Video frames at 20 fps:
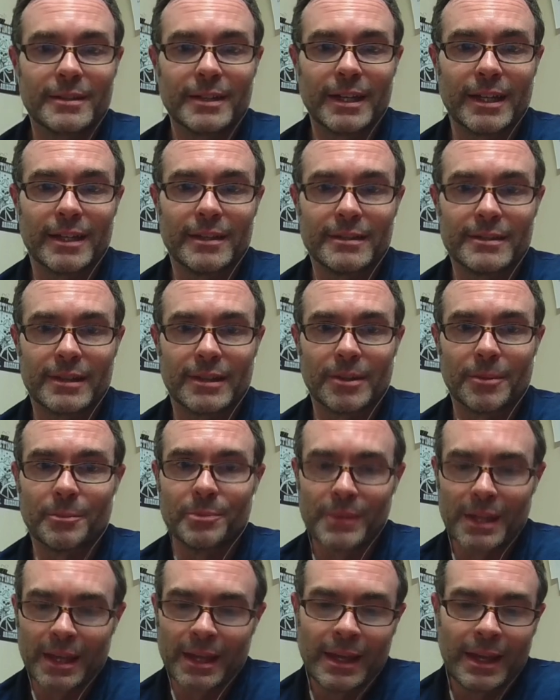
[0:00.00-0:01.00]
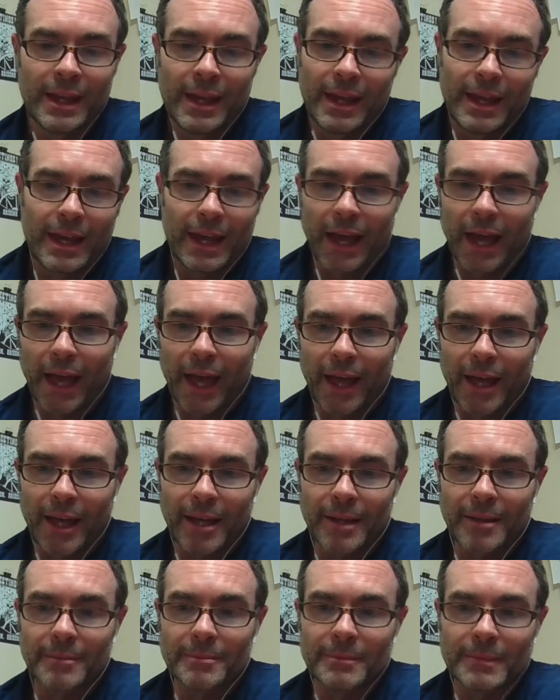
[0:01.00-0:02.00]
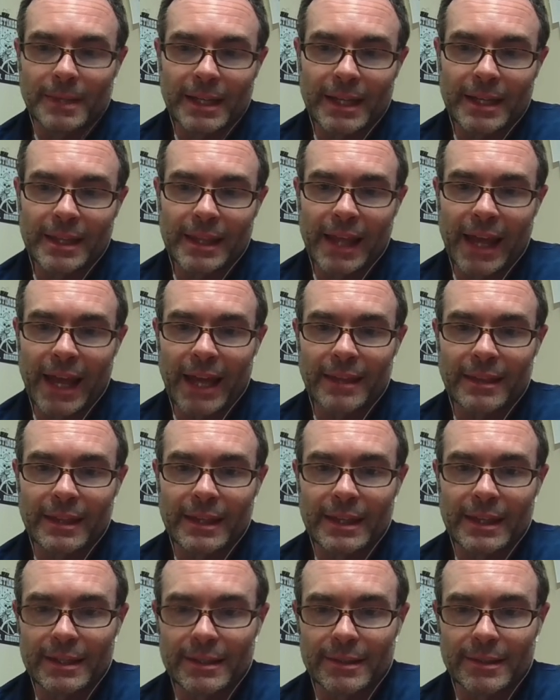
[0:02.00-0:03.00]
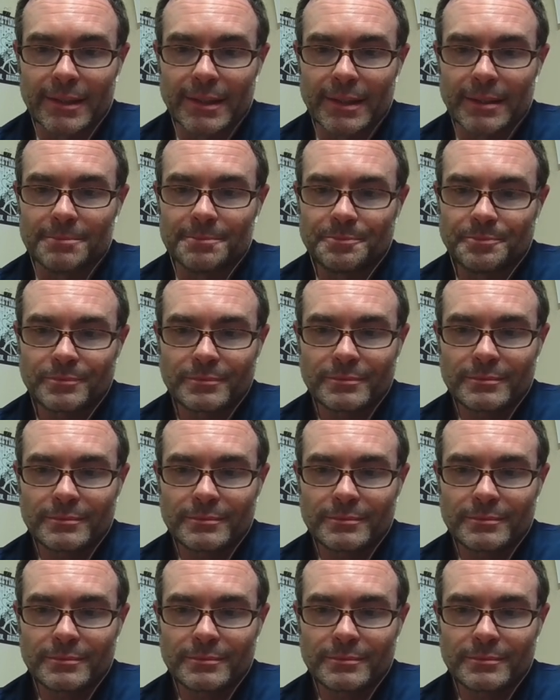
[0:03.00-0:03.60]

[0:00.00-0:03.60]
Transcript: And so in that they could